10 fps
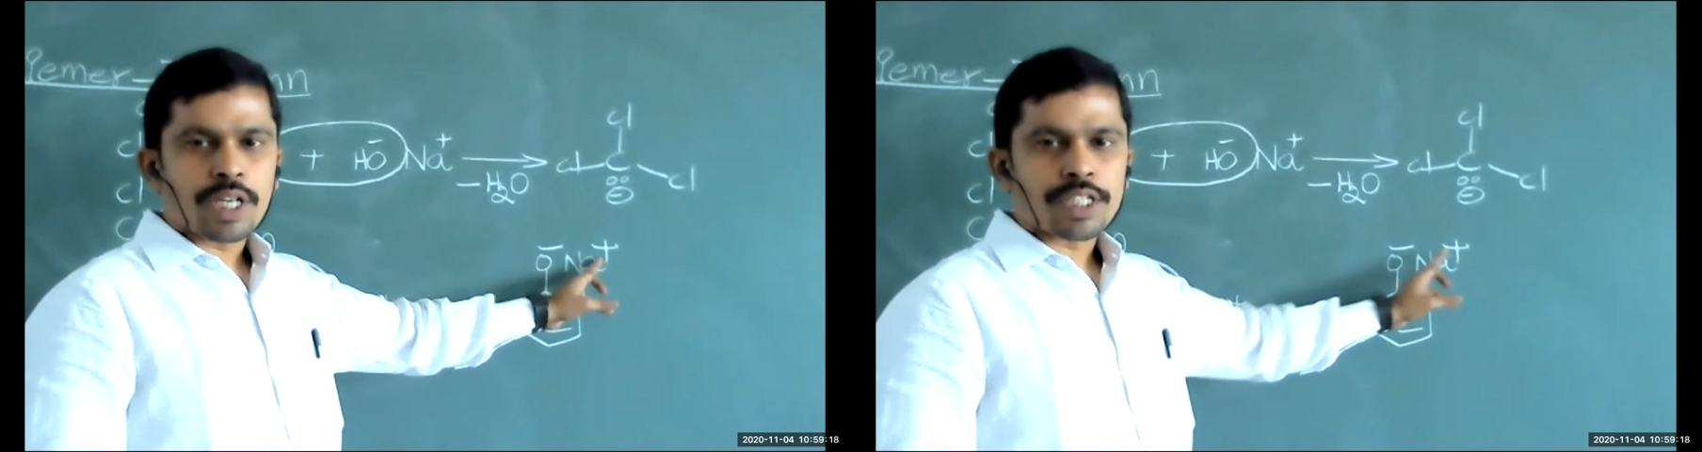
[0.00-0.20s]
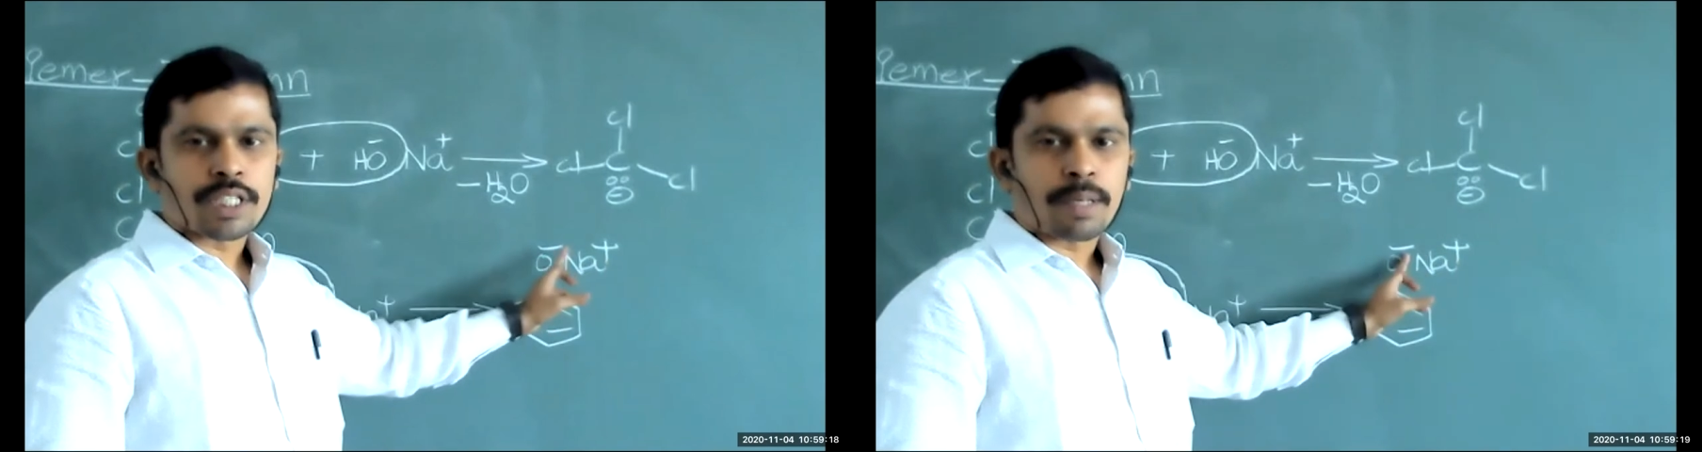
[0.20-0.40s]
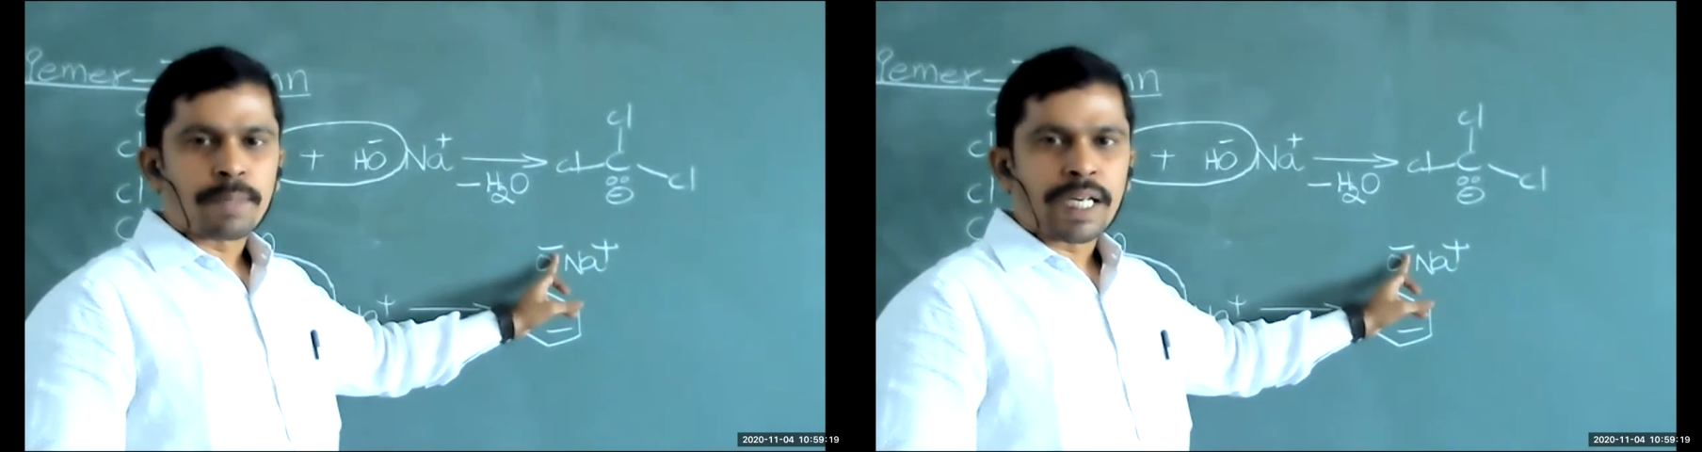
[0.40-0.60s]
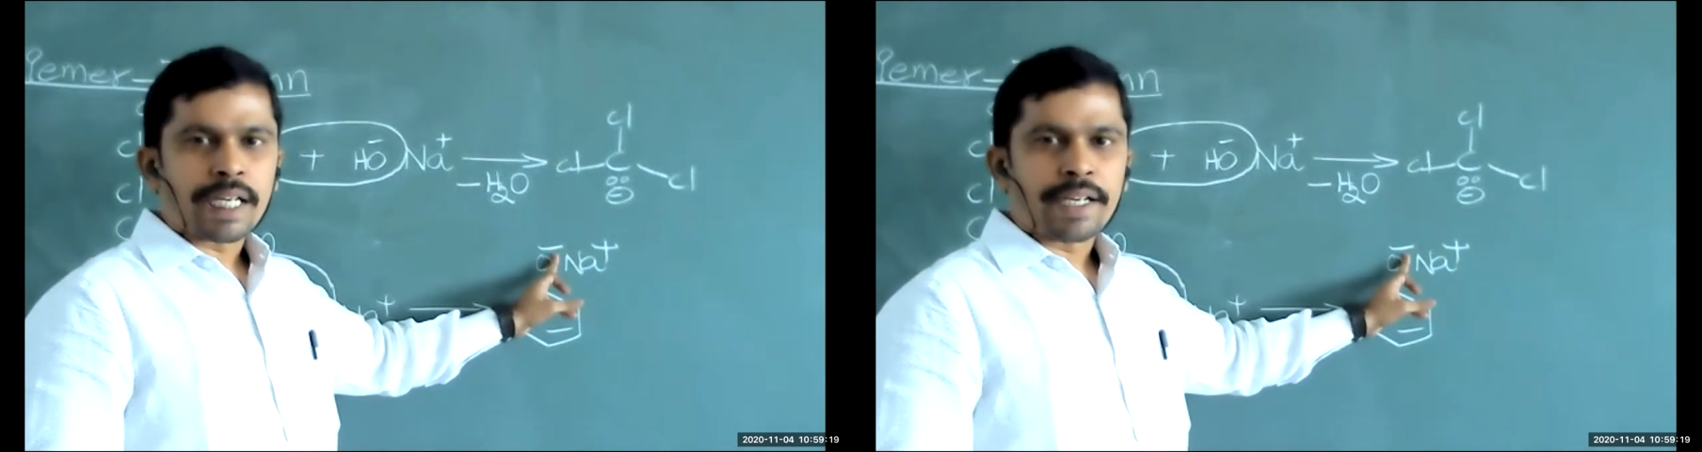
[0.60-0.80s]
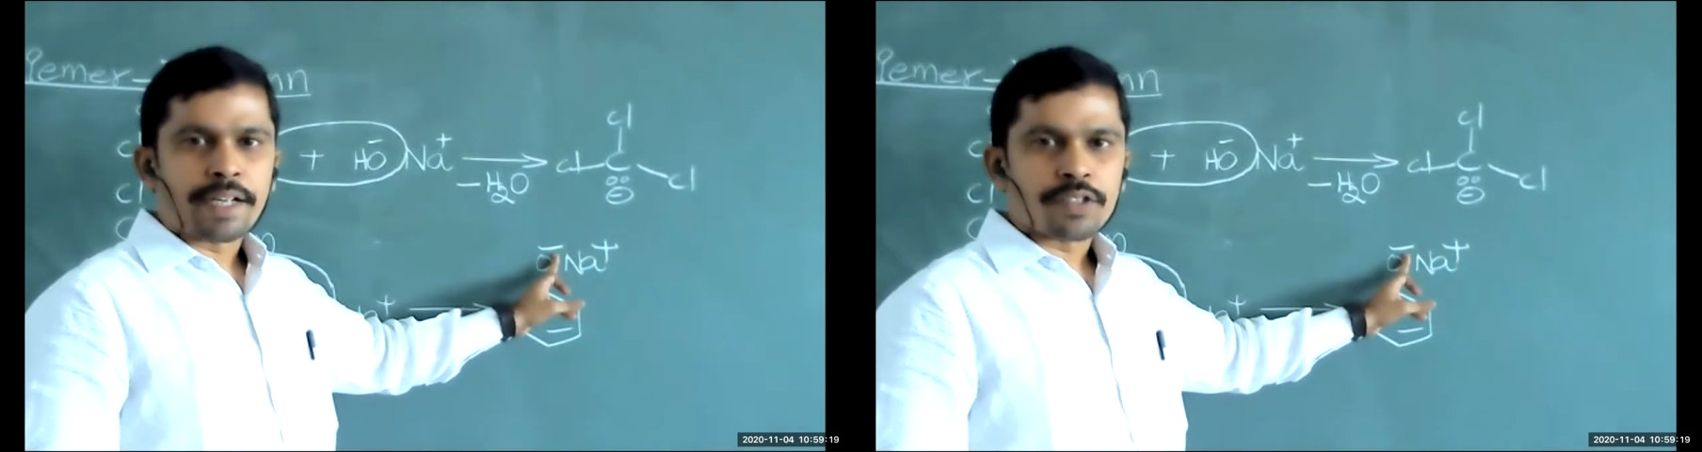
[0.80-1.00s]
charge and
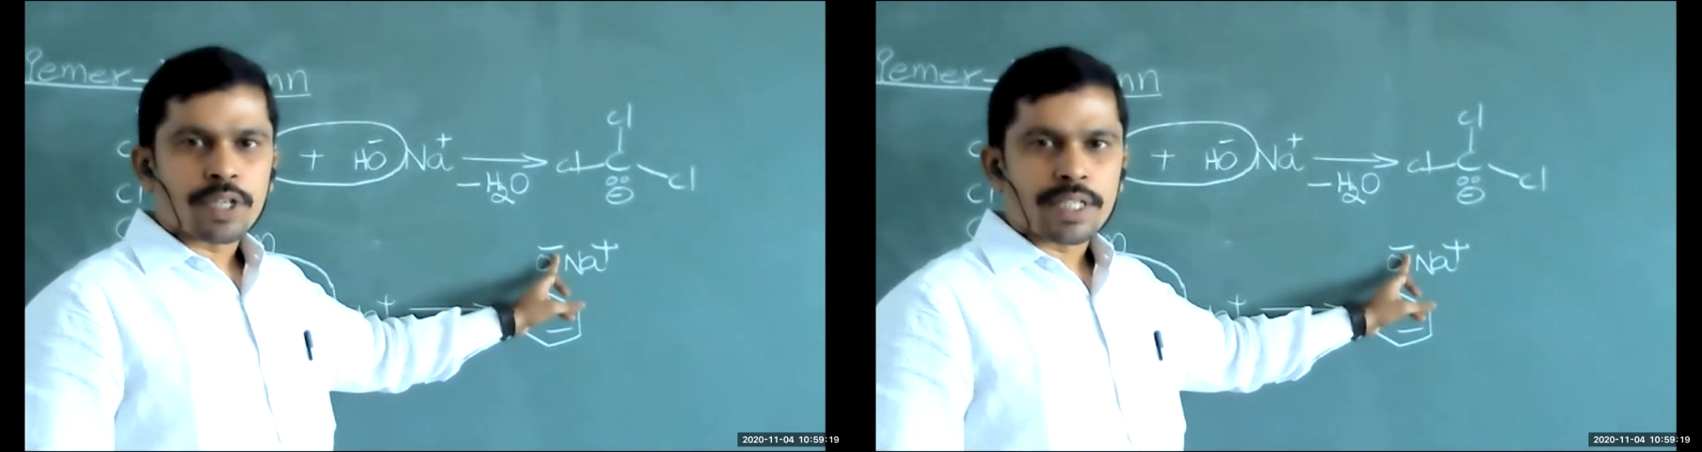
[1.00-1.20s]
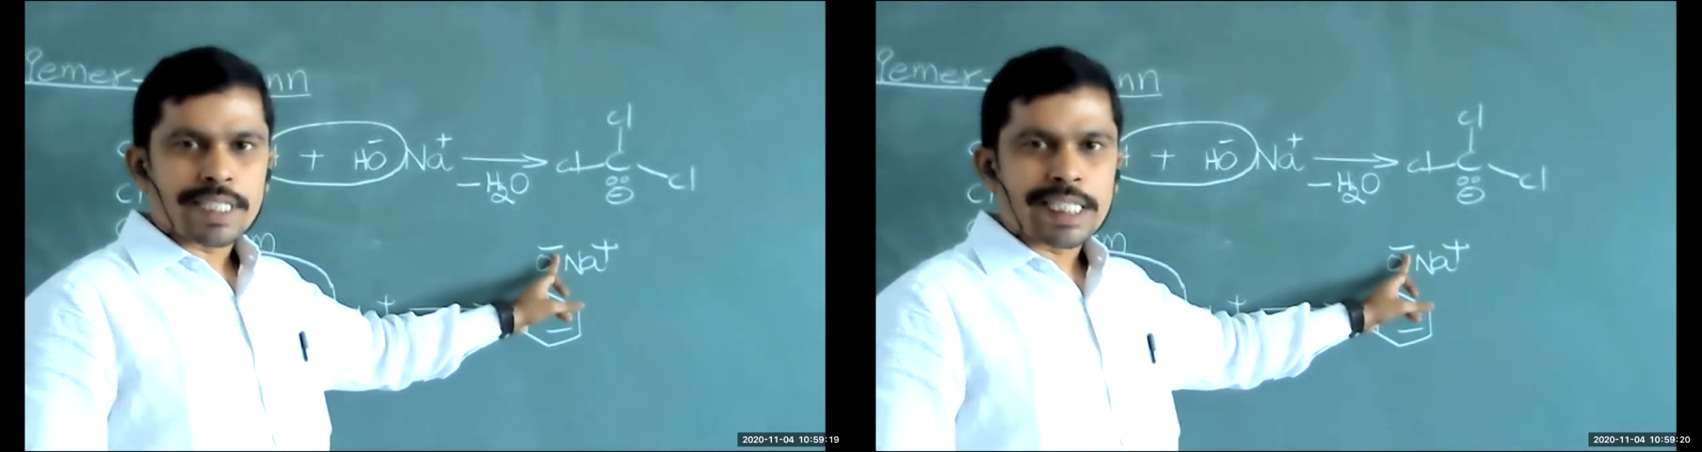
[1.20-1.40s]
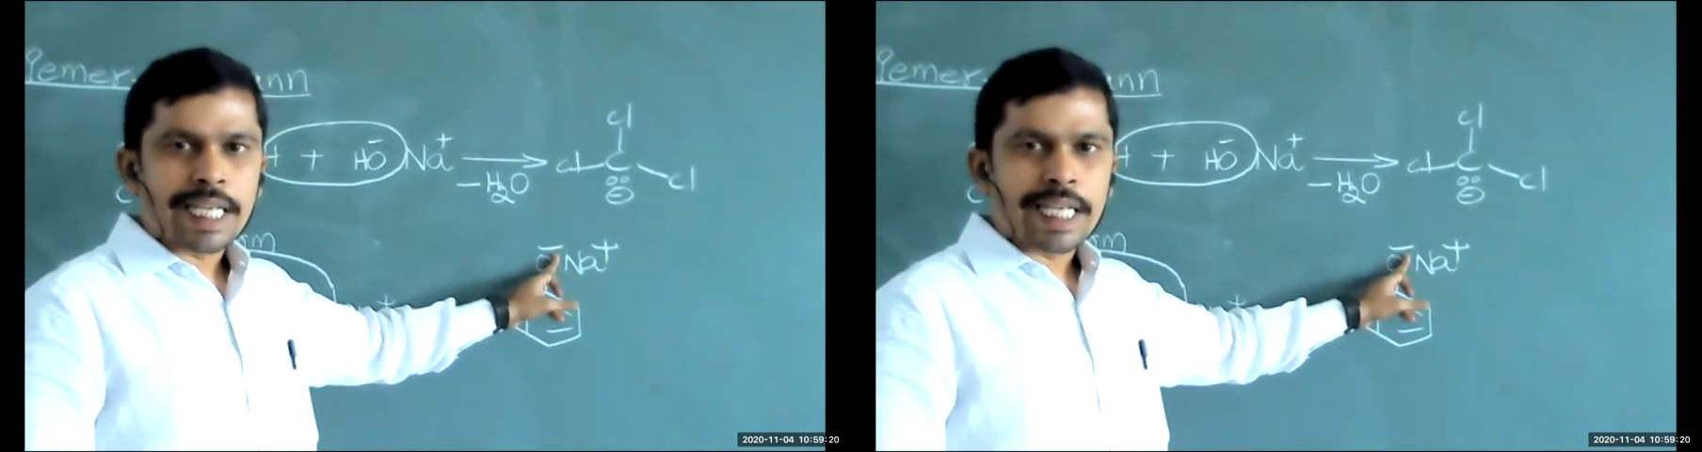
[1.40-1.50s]
completely negative charge is